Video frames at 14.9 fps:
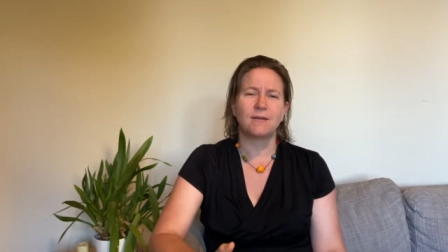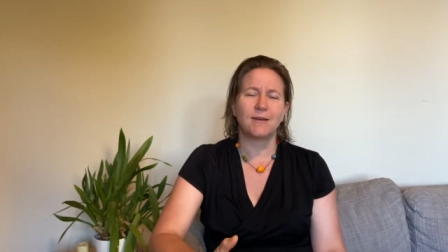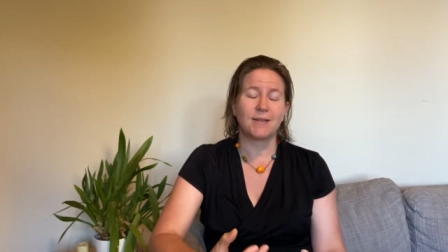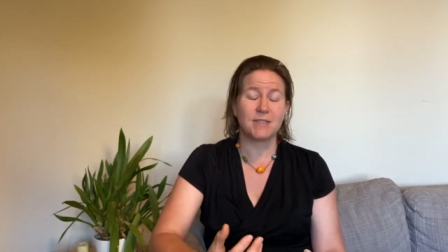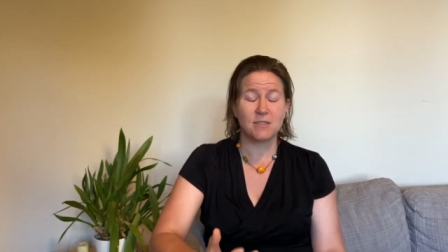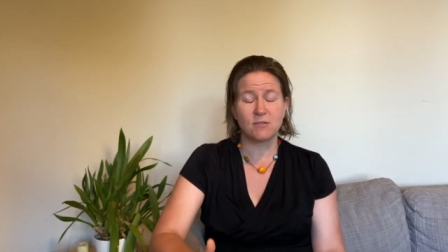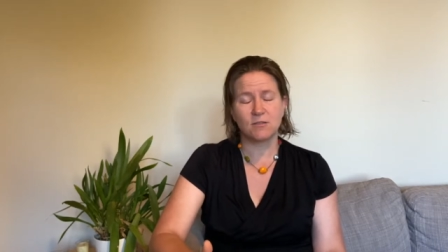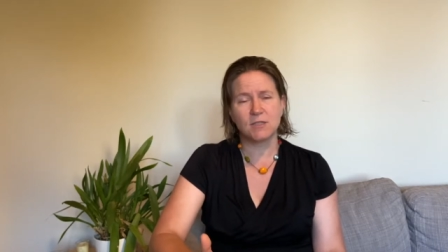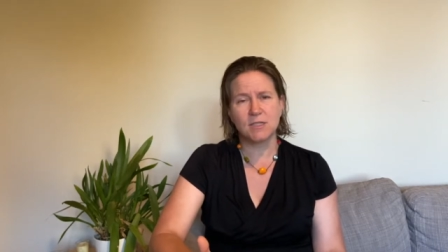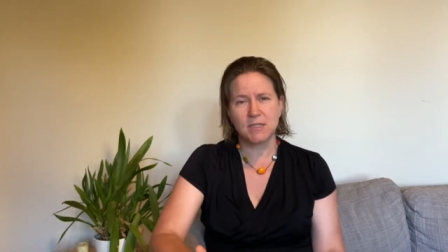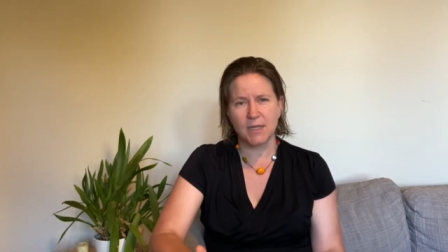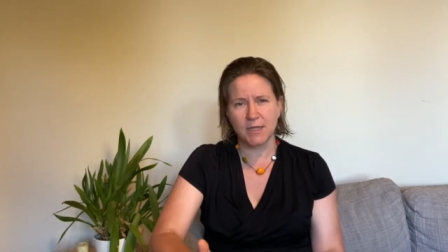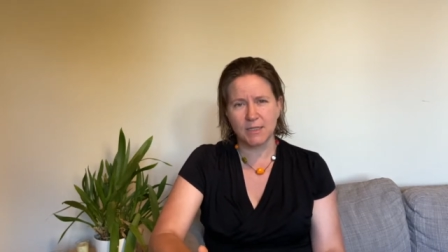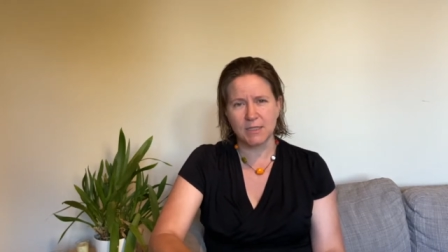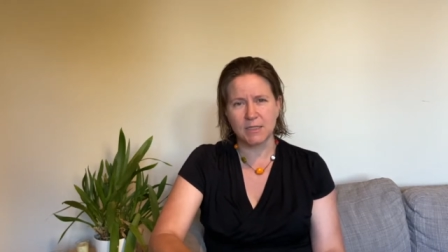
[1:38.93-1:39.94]
And that's not to
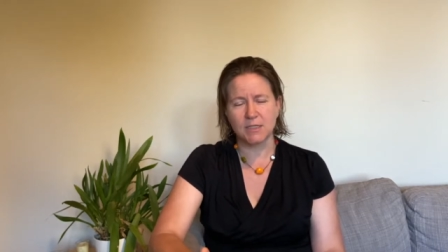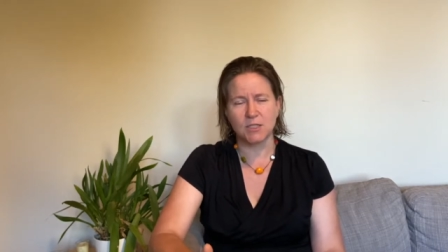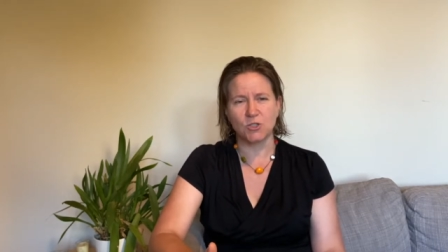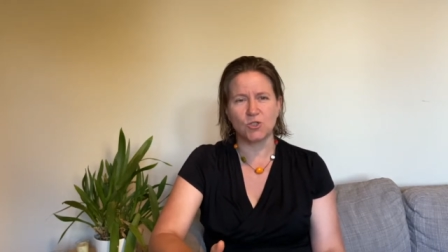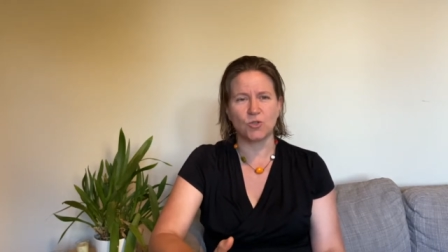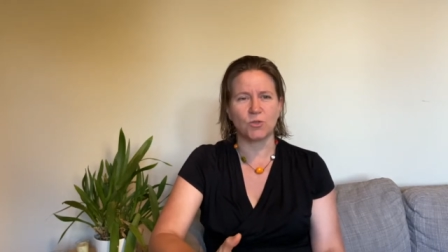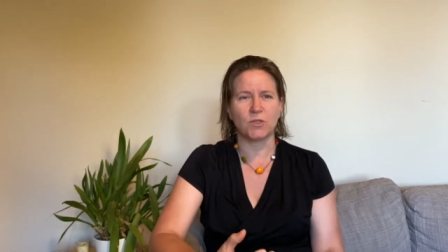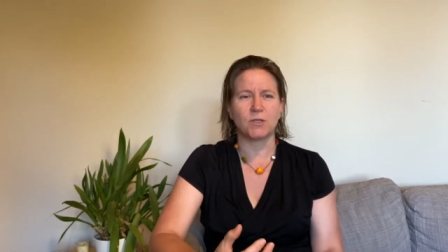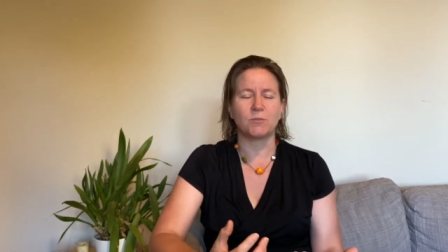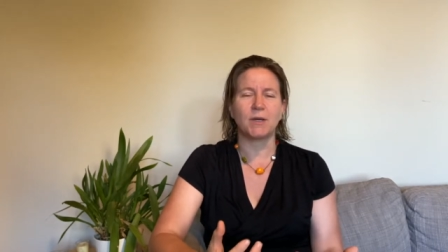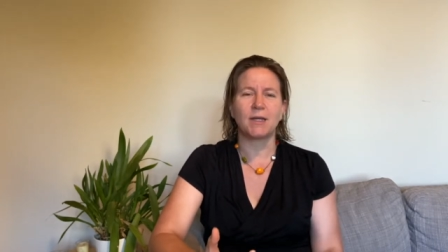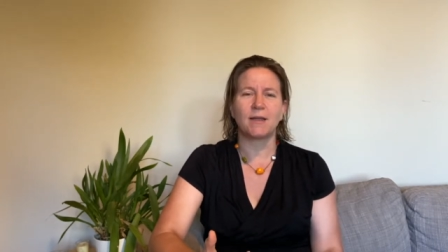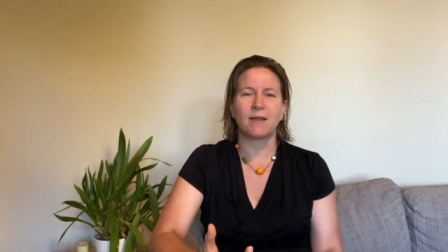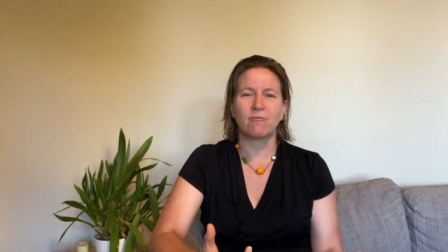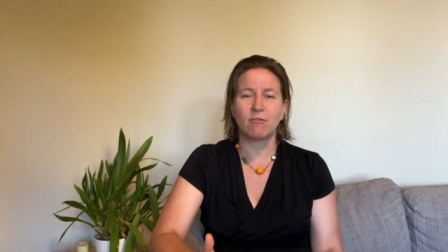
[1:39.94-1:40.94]
say I didn't enjoy them.
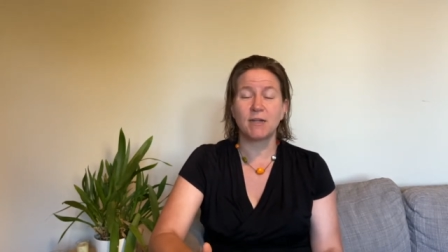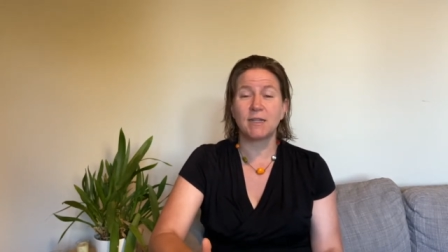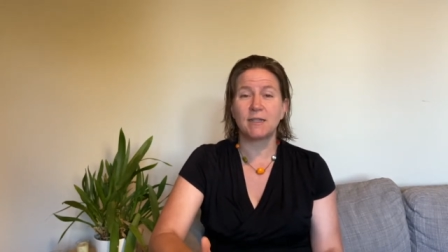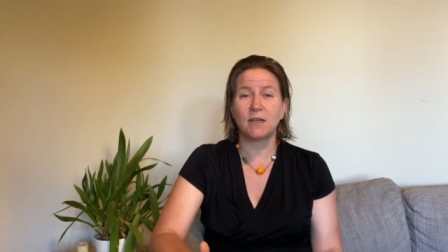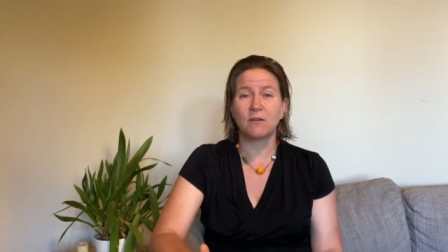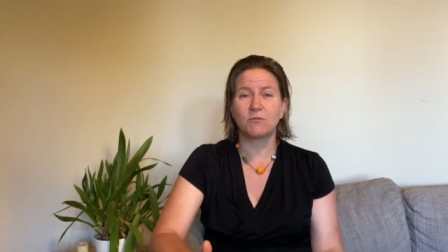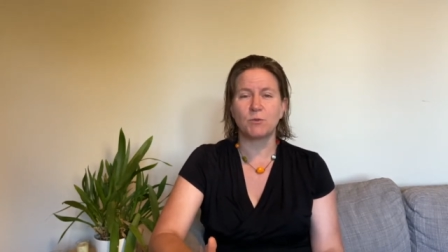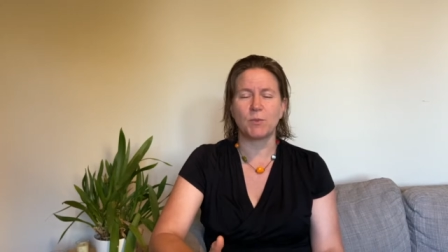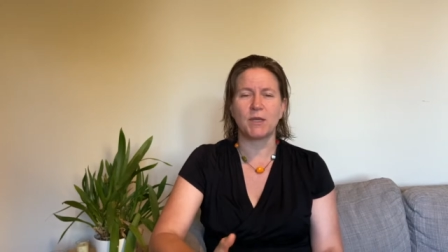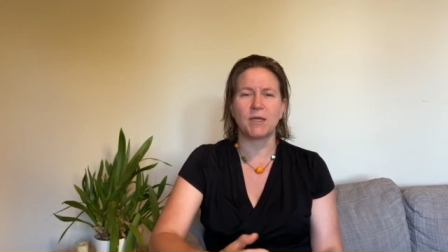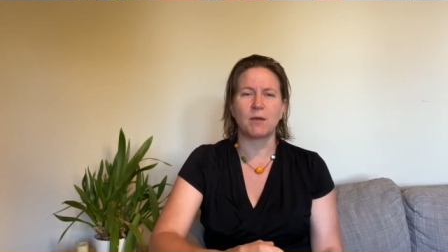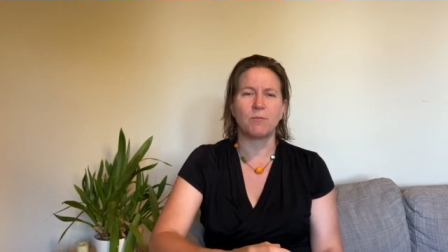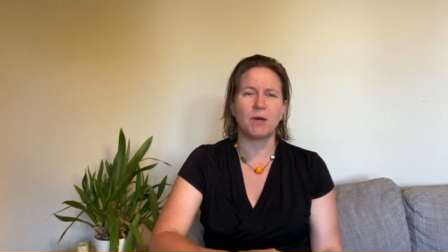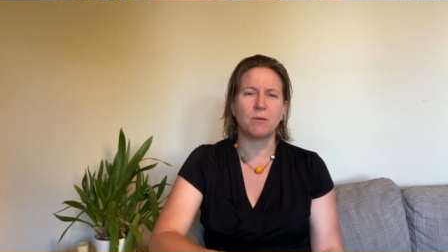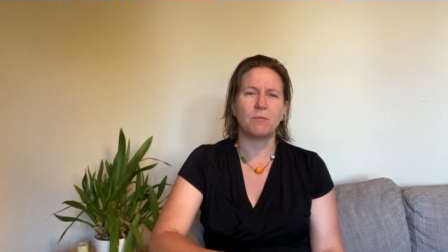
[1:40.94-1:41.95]
I really loved being
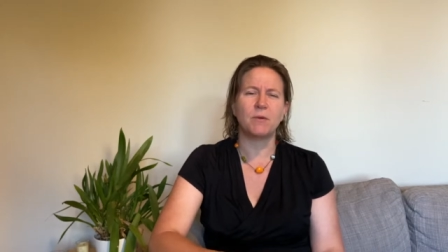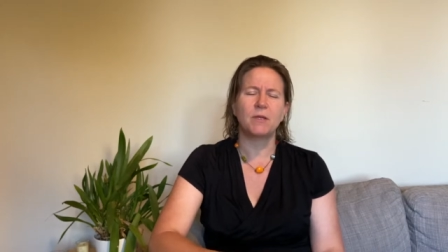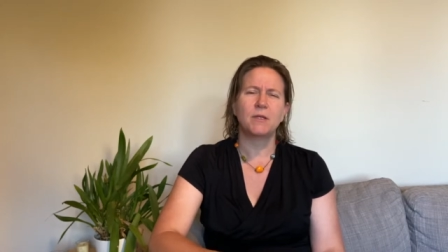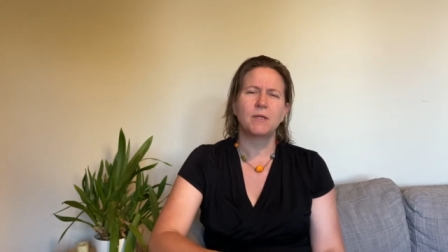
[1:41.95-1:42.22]
a mum.